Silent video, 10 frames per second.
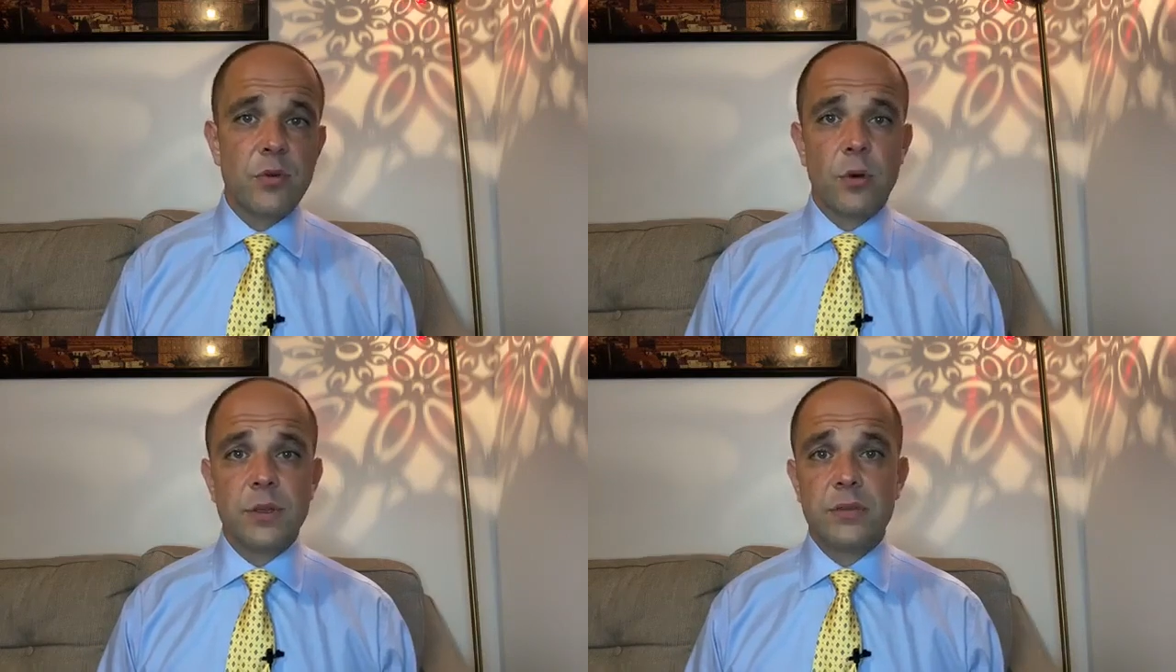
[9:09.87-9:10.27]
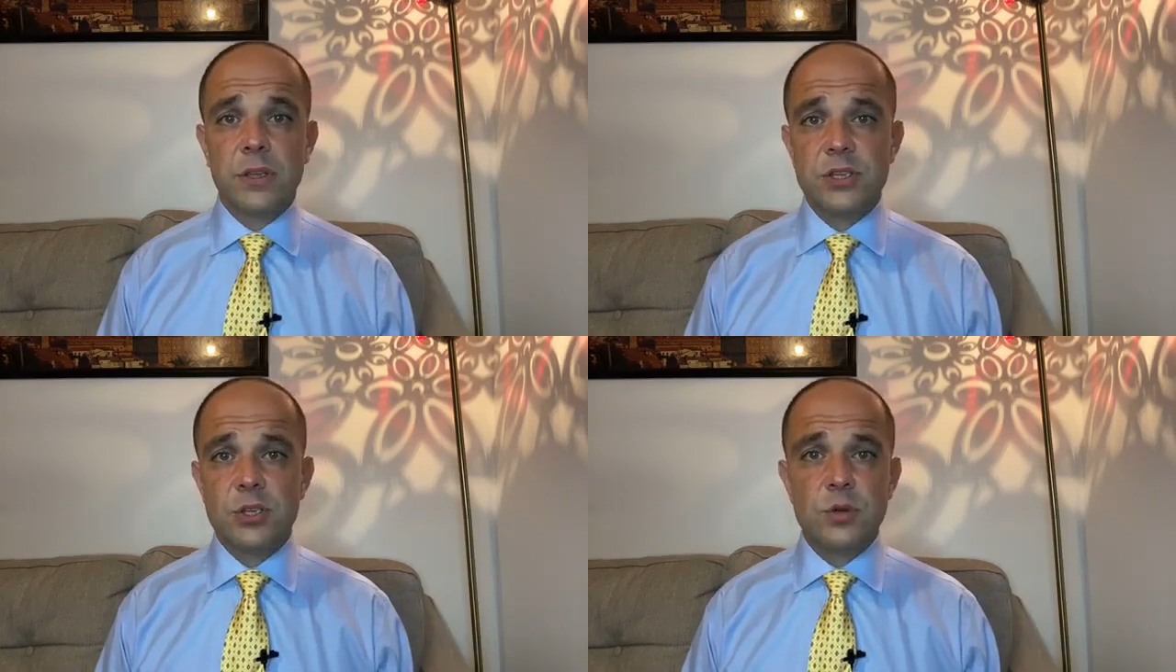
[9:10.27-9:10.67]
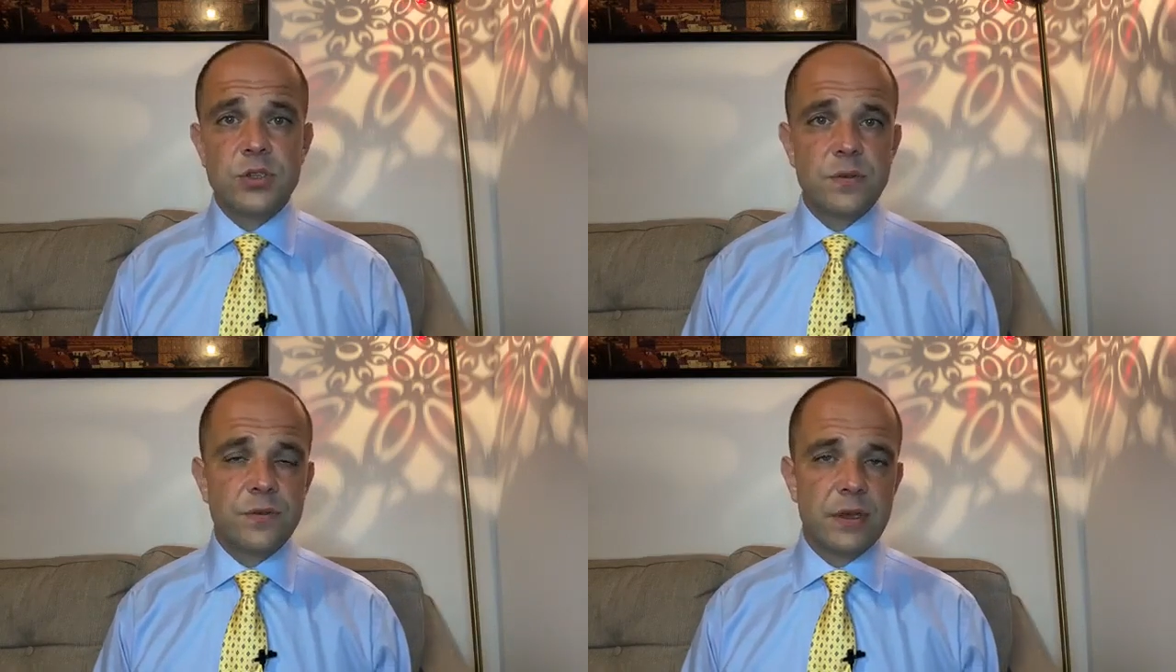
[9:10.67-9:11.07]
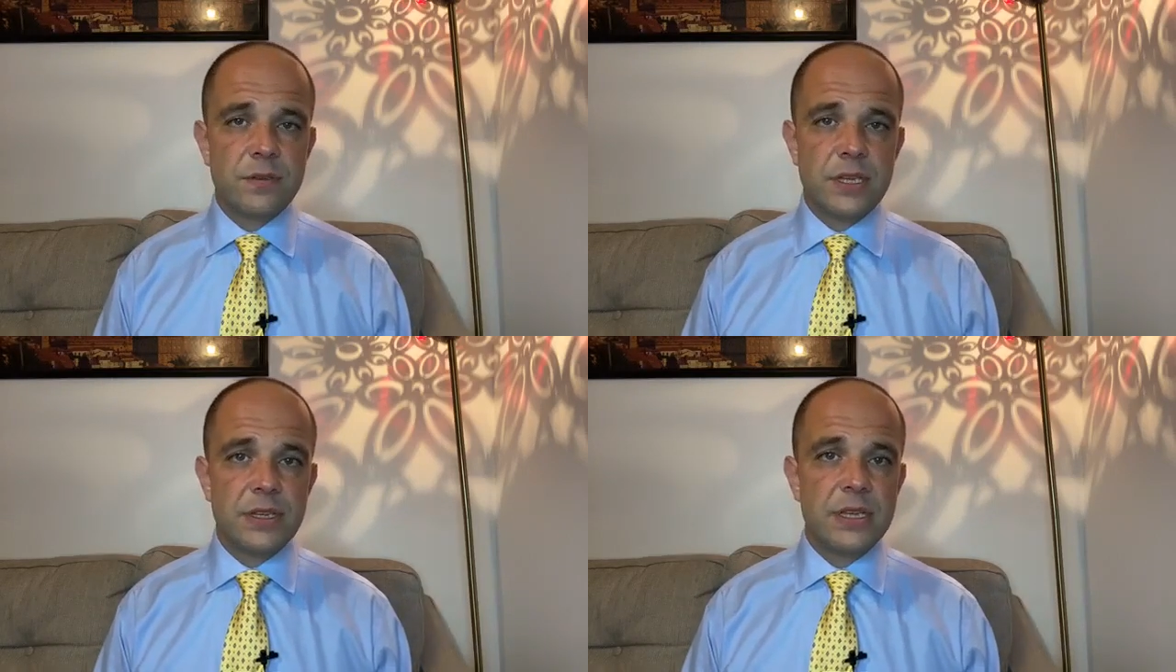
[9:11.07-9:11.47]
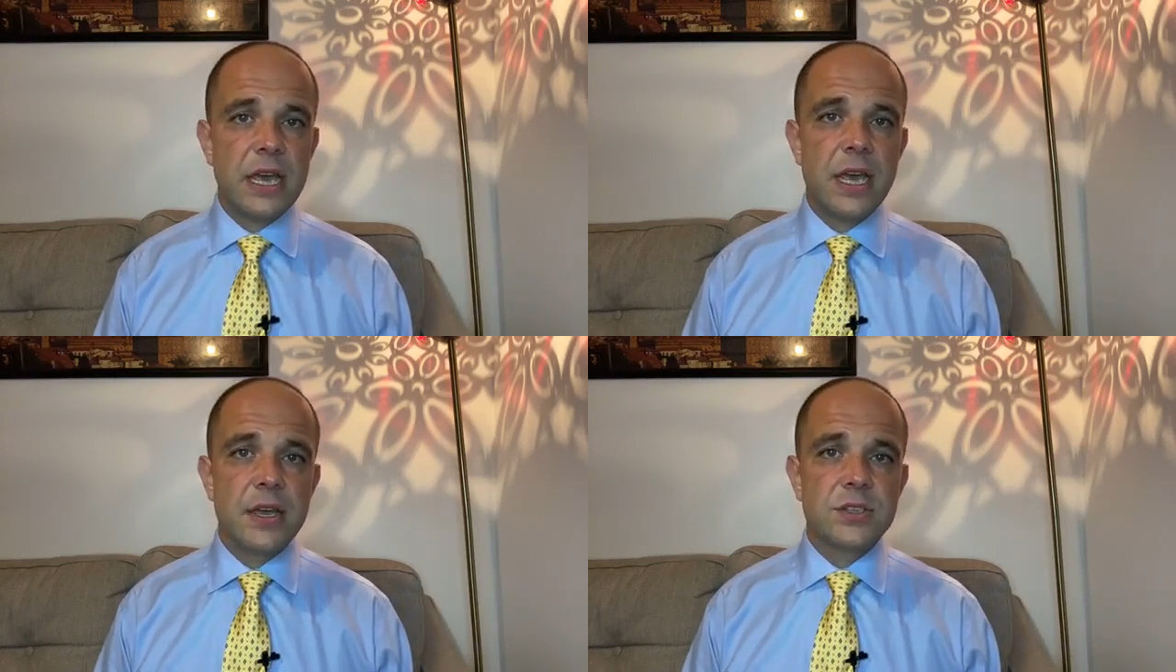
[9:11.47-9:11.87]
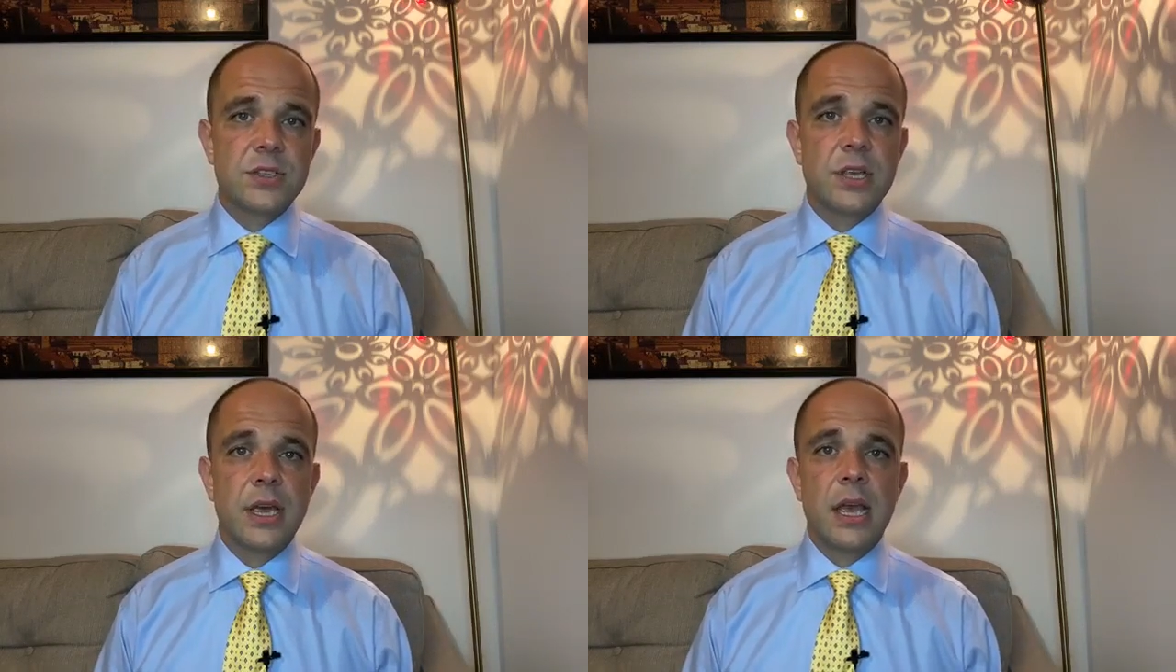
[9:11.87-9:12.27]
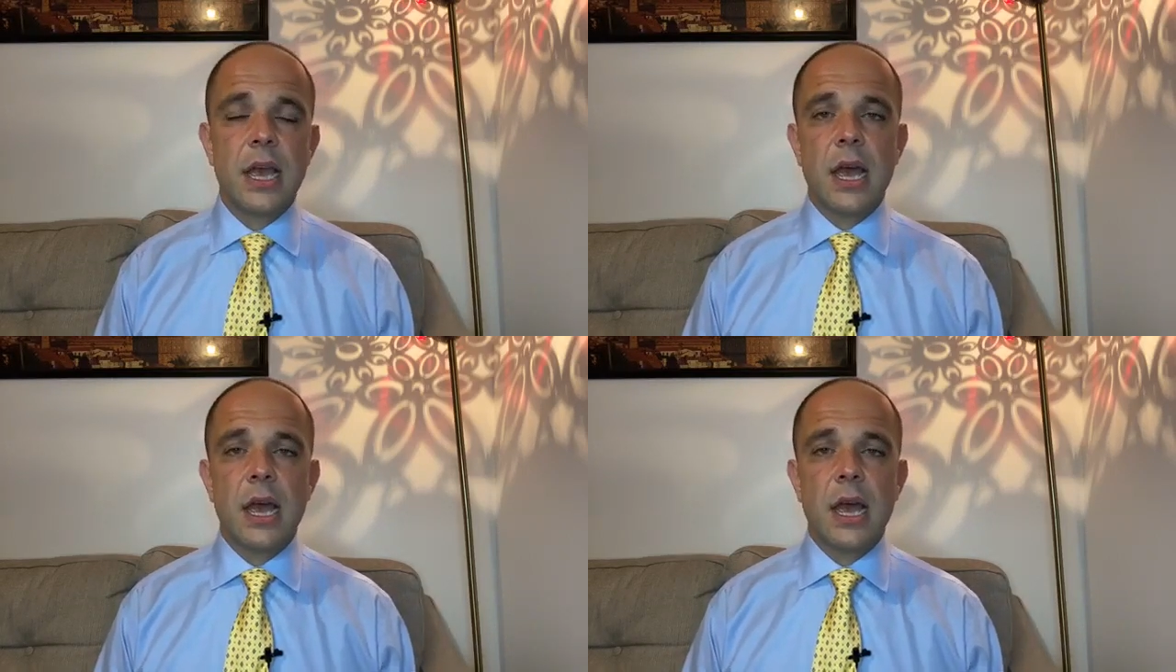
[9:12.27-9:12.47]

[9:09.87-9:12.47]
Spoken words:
for between 2 to 15 years.